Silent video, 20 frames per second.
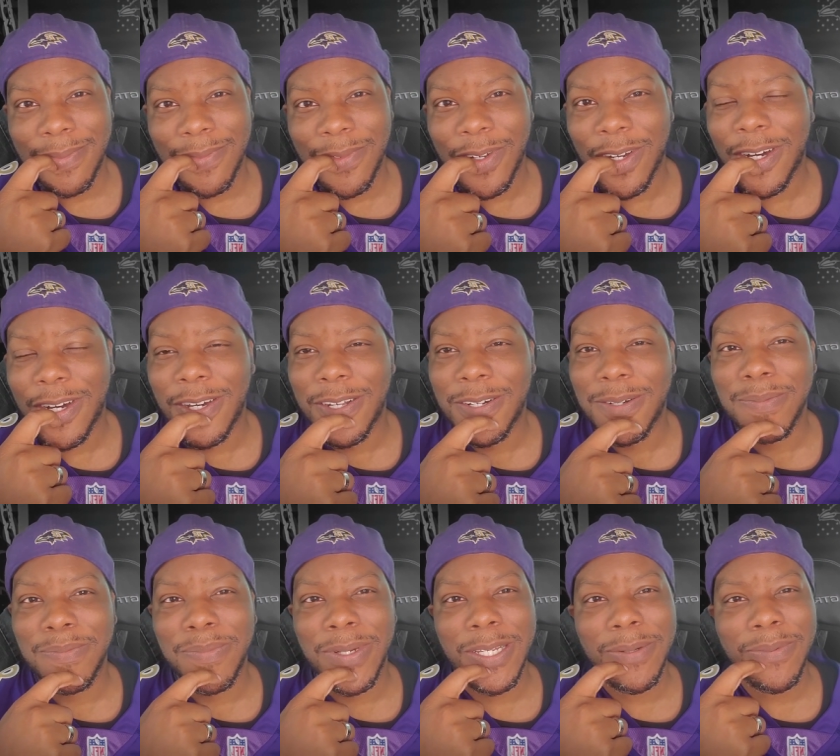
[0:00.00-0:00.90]
All
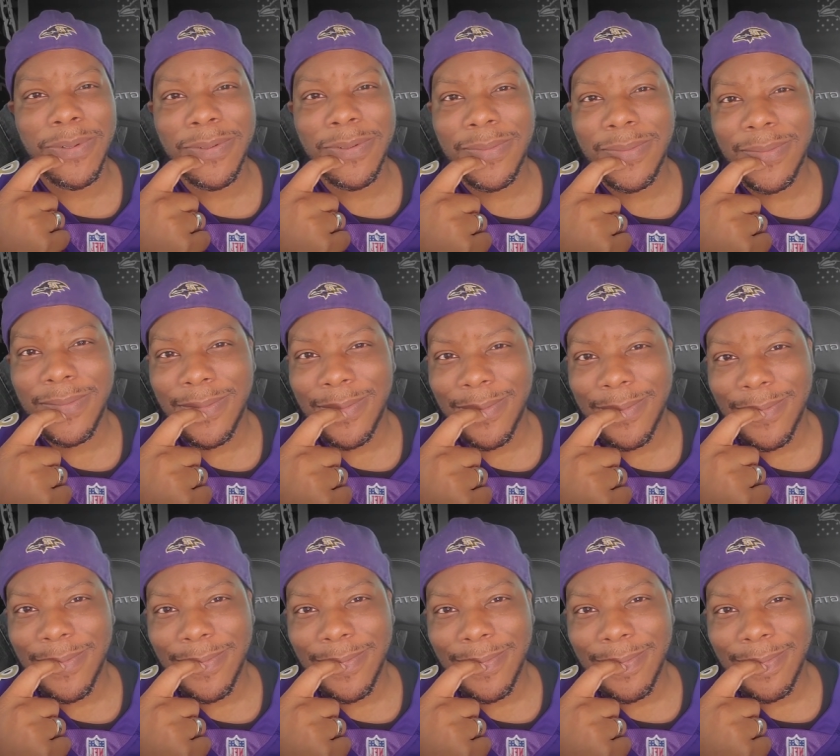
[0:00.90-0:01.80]
them people.
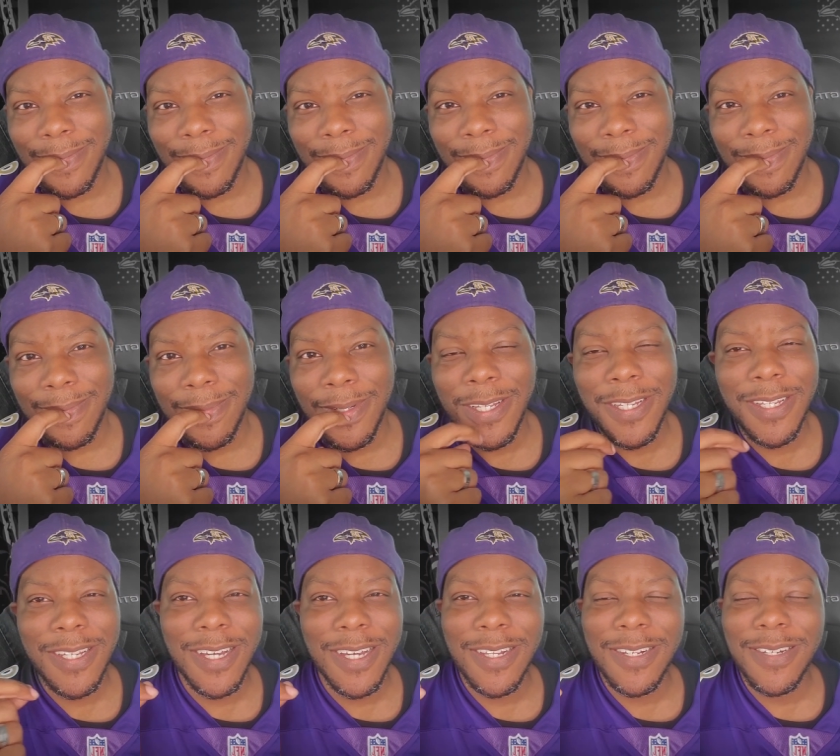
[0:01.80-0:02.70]

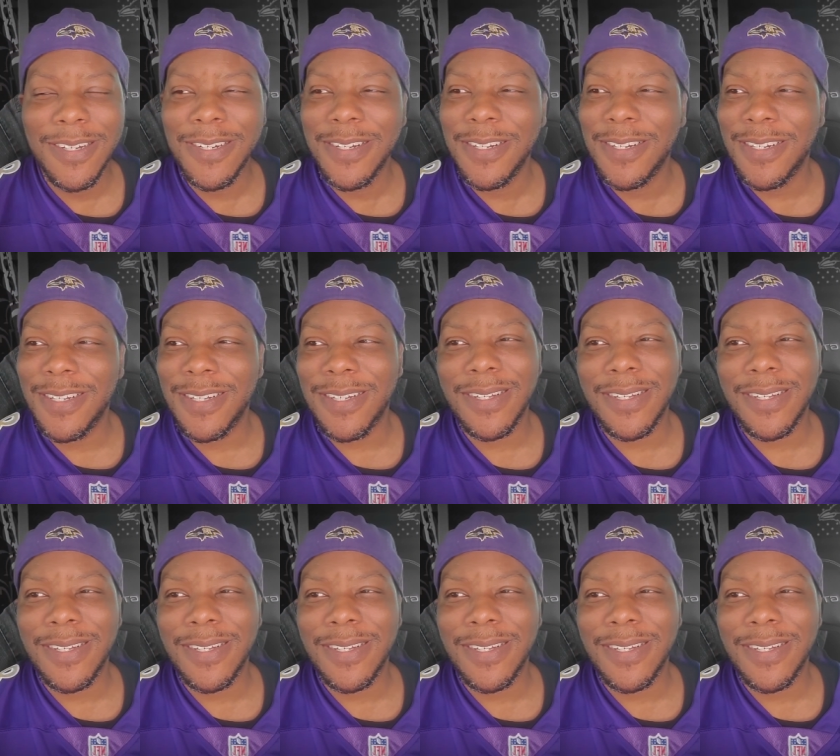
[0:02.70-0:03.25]
to do it.